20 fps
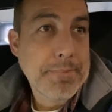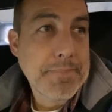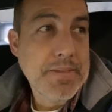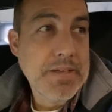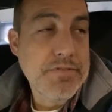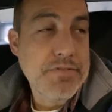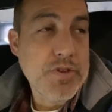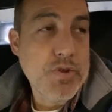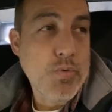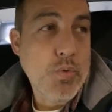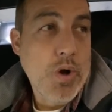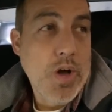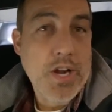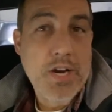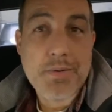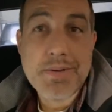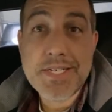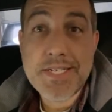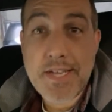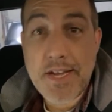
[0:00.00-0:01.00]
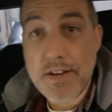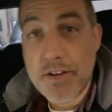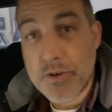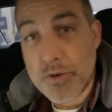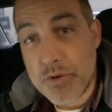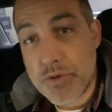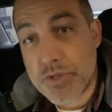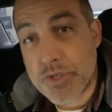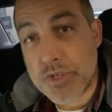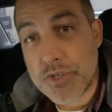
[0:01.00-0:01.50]
If you want to retain
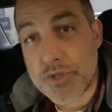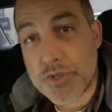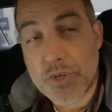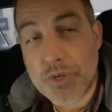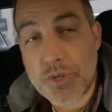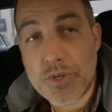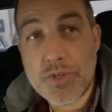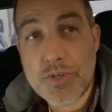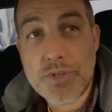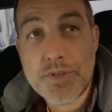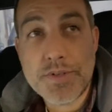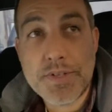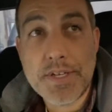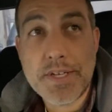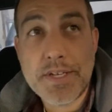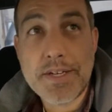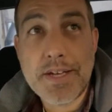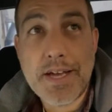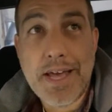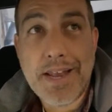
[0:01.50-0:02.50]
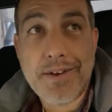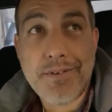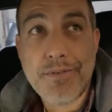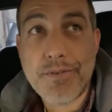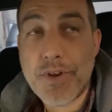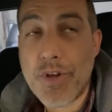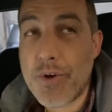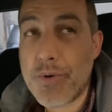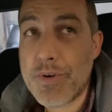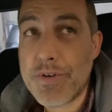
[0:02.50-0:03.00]
cruise control, then I
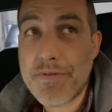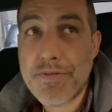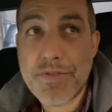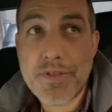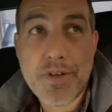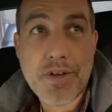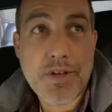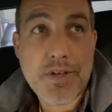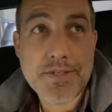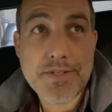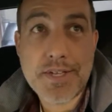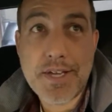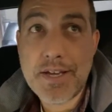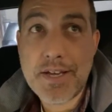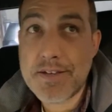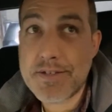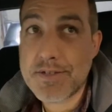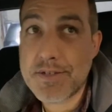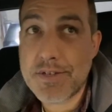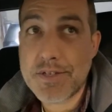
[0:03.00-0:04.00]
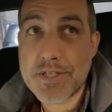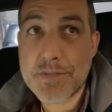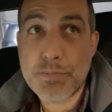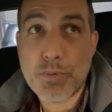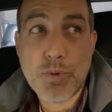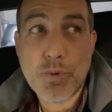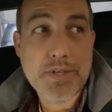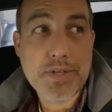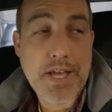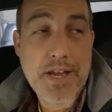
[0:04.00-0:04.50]
don't know if the Haltech is going to
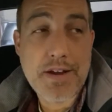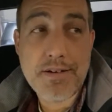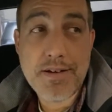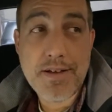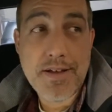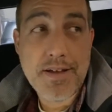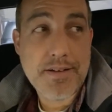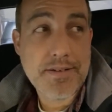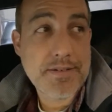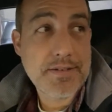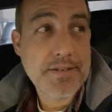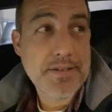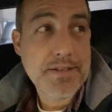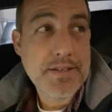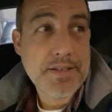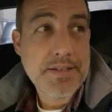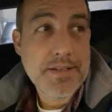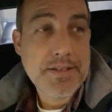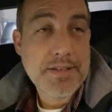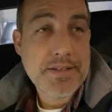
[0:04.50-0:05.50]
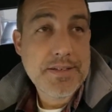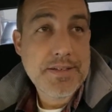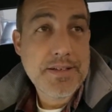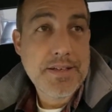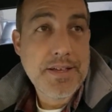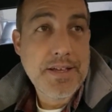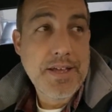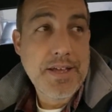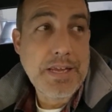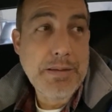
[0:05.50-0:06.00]
support that or not,
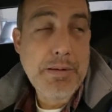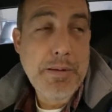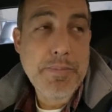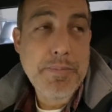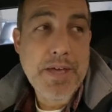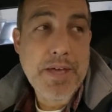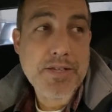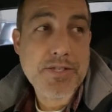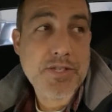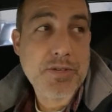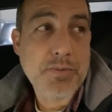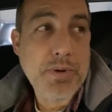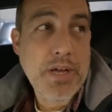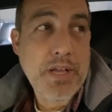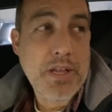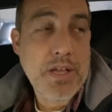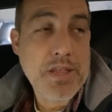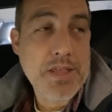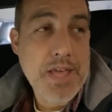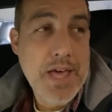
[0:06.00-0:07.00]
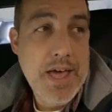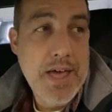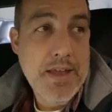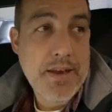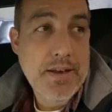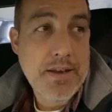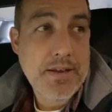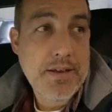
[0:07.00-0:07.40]
and you might be SOL on that.